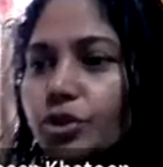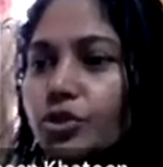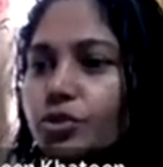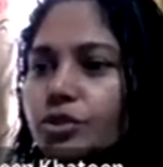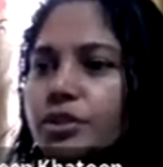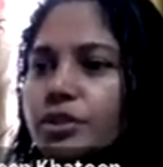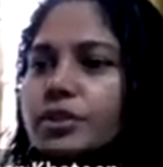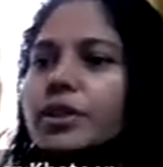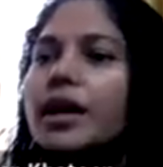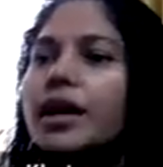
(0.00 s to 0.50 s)
to
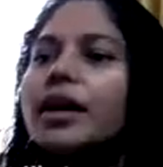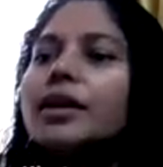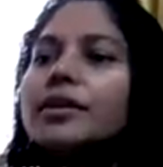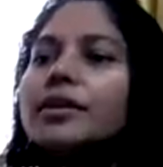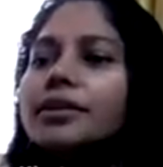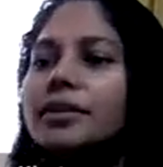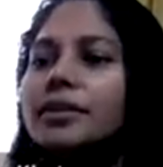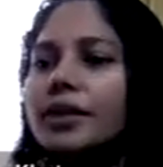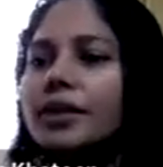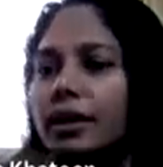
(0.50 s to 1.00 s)
start
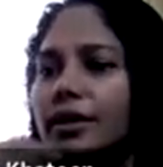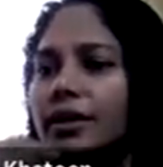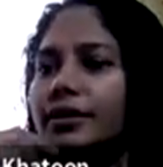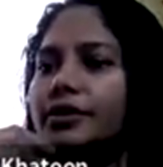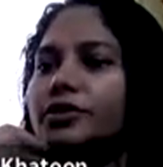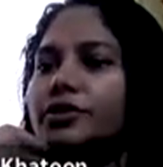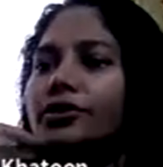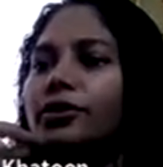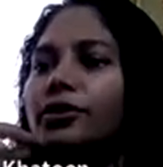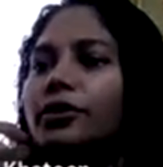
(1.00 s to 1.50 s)
and
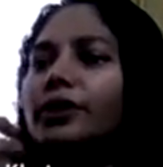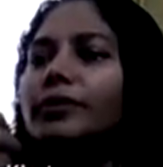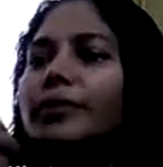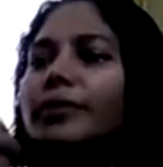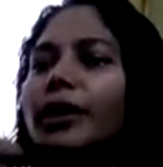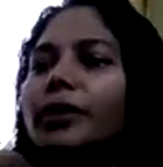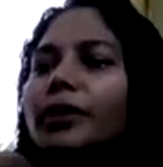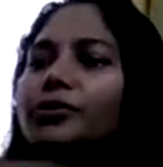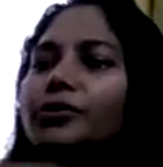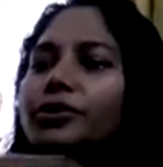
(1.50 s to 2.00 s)
talk
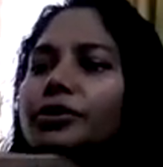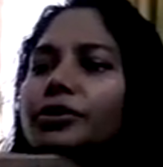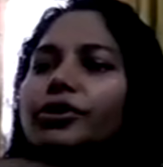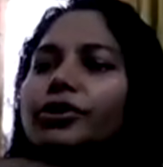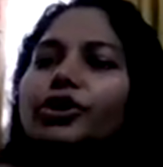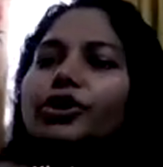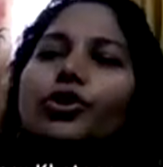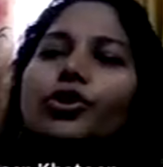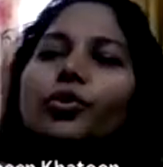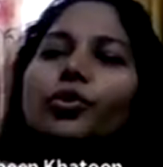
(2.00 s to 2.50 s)
about
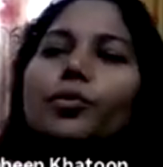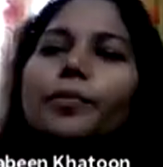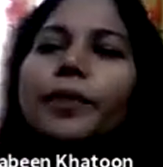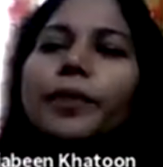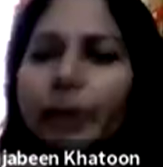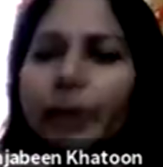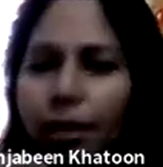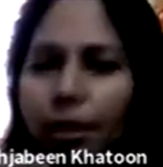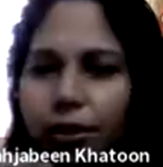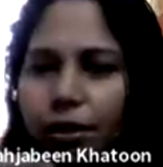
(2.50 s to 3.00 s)

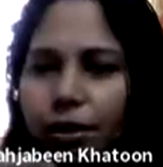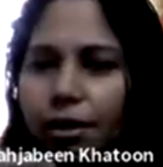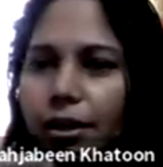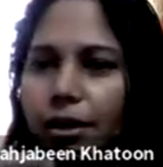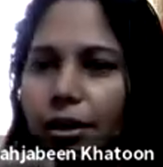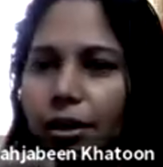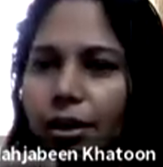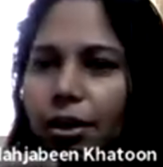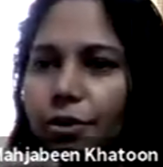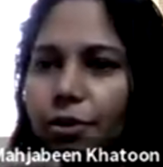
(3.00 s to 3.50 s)
grooming.
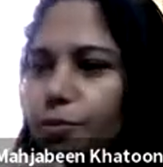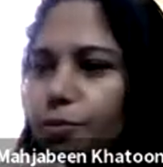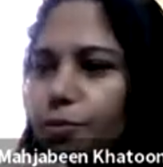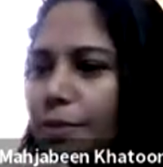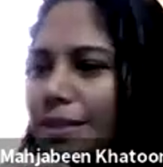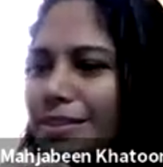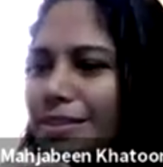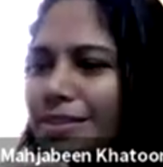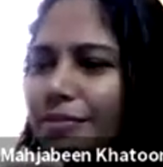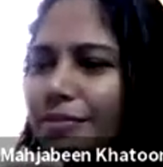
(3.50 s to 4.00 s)
You
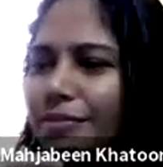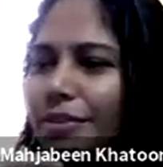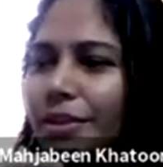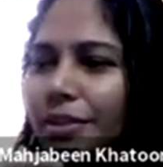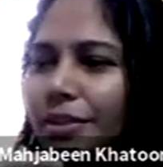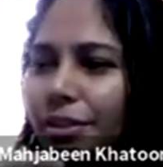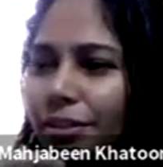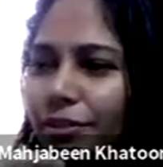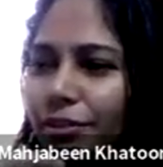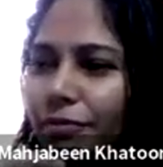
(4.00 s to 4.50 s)
must have
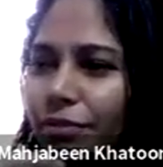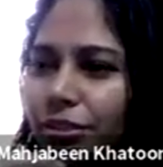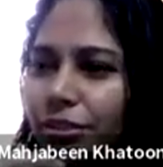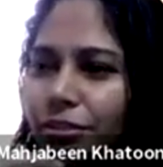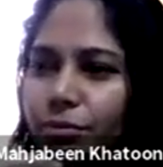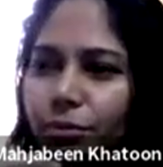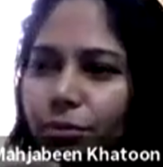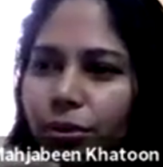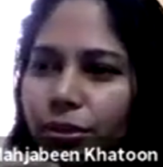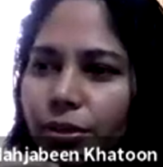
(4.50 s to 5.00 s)
heard of this
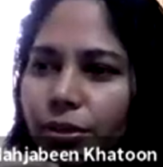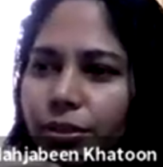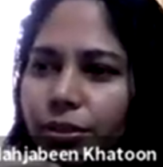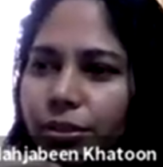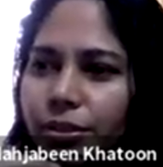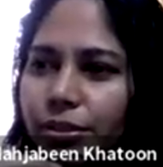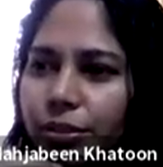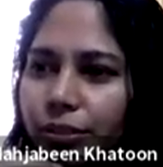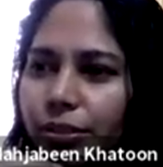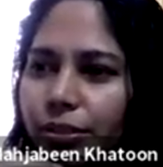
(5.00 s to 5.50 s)
word
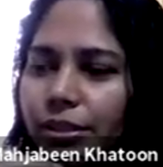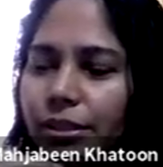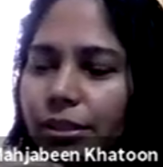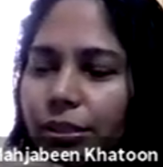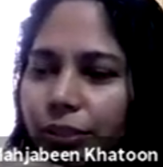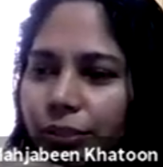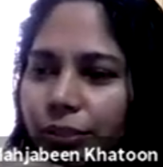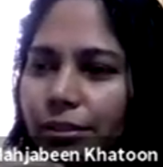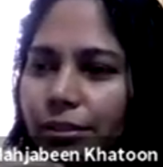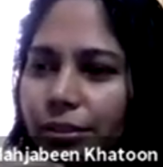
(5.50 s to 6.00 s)

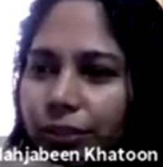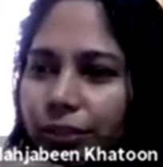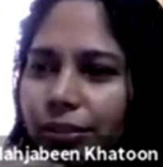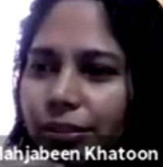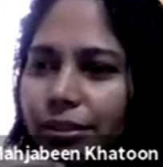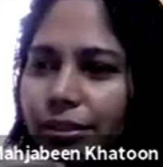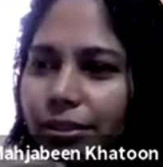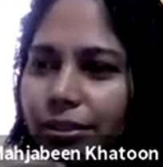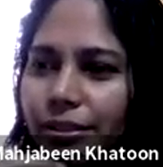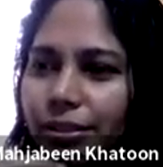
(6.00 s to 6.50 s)
earlier.
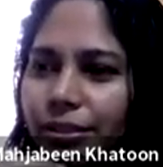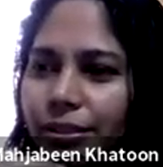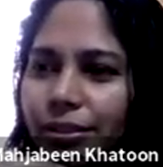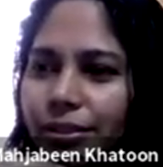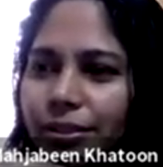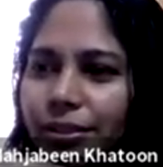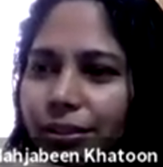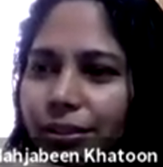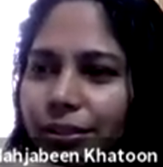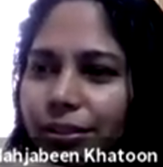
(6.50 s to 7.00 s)

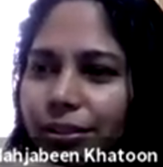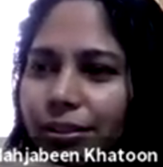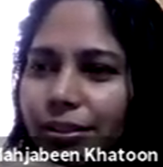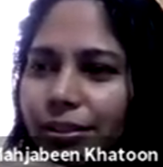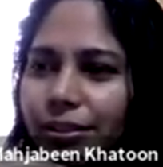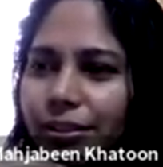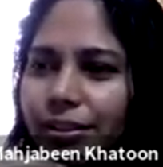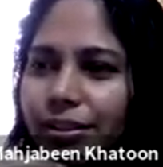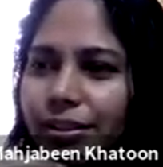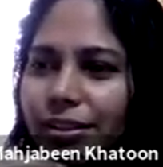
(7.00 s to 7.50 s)
Yeah.